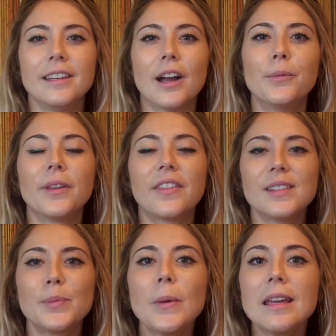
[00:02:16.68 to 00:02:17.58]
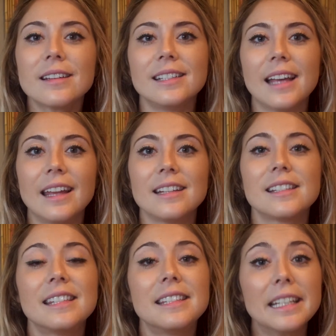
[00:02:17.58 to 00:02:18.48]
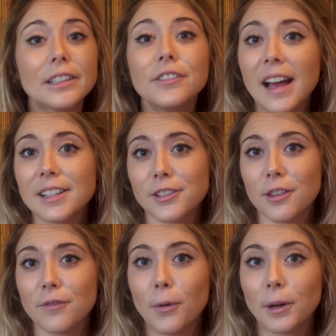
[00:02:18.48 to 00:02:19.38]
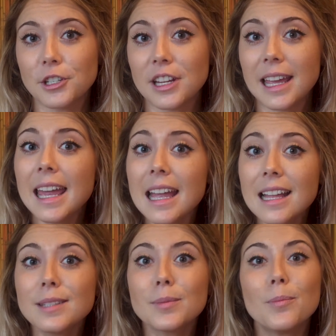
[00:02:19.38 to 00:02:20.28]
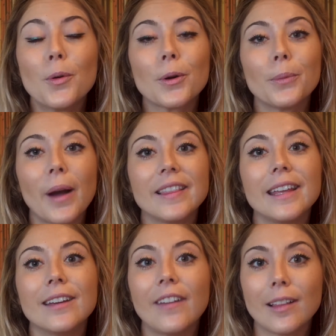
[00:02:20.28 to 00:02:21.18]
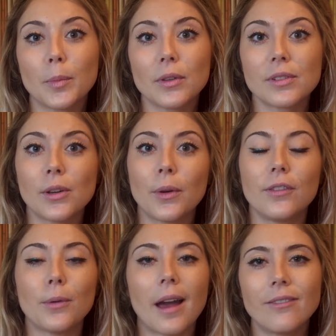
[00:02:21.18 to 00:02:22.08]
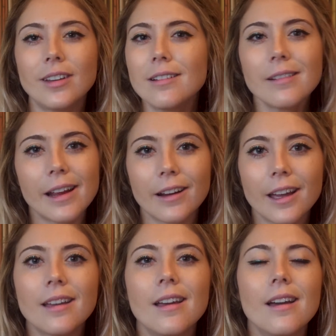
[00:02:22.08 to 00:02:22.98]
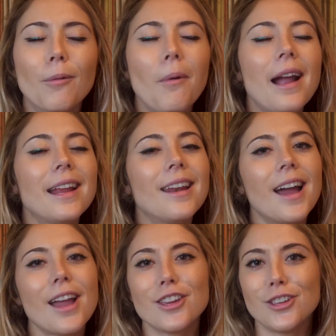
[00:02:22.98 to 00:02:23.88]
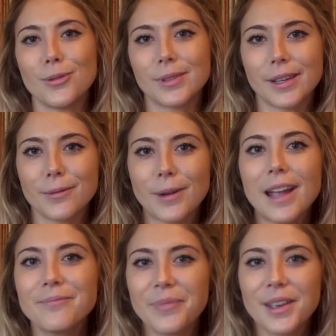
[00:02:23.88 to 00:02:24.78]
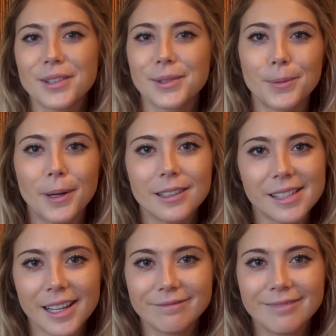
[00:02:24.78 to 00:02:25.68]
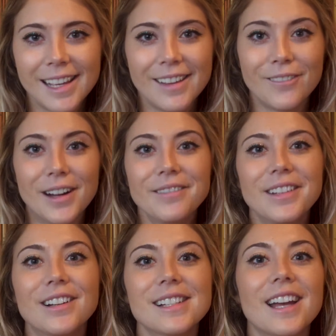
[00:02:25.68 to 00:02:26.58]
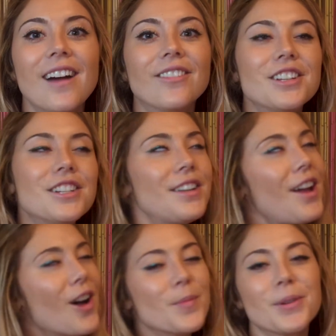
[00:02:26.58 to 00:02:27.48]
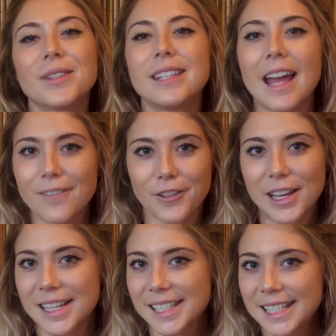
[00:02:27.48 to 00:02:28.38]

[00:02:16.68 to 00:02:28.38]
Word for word: Now, with this being said, it's still faster than 4G and more widely available. So if you have it in your area, why not use it, right? So where is it? Well, there is coverage in almost every